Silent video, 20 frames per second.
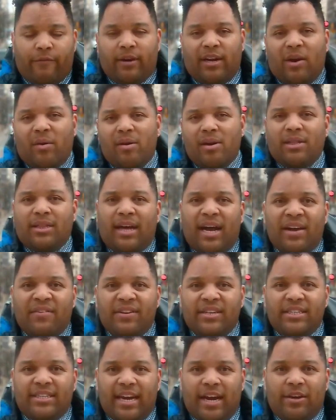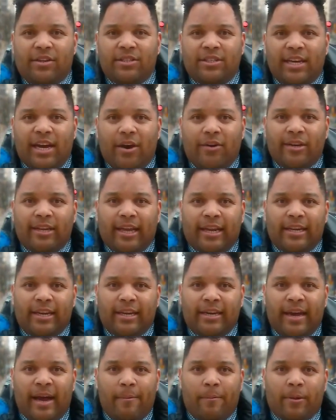For now, we're live in downtown
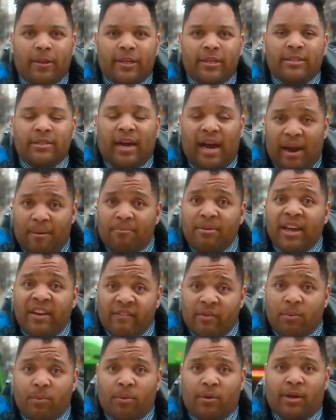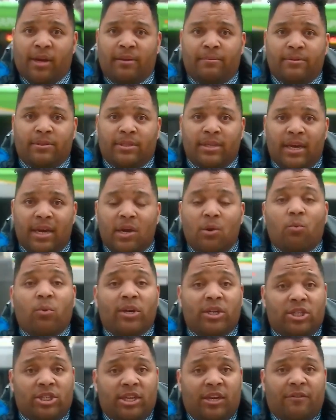Indianapolis. I'm David Williams,
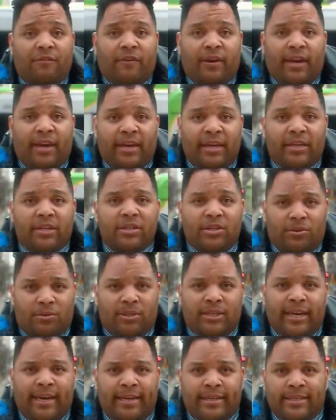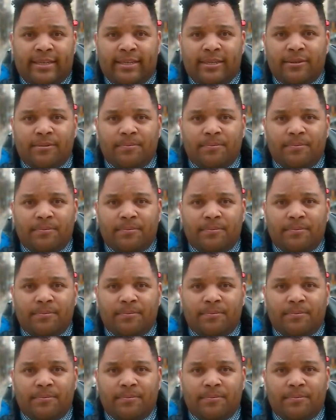Wish TV News 8.